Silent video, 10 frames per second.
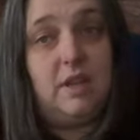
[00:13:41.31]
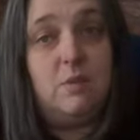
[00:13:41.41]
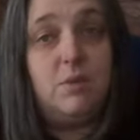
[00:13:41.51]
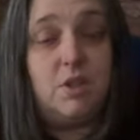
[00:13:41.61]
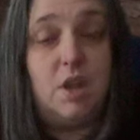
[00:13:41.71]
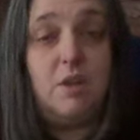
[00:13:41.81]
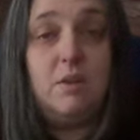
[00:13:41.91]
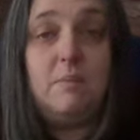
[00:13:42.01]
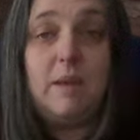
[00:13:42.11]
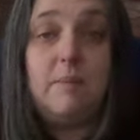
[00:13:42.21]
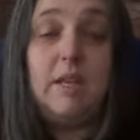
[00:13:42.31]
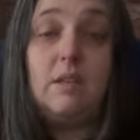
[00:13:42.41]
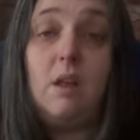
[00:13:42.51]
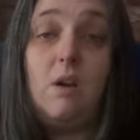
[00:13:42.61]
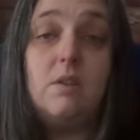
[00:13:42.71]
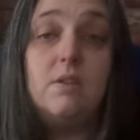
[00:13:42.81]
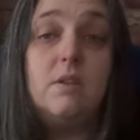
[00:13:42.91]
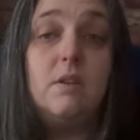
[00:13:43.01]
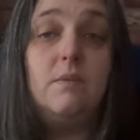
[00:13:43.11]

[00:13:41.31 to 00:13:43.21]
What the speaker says: it was known that Mamie had lost.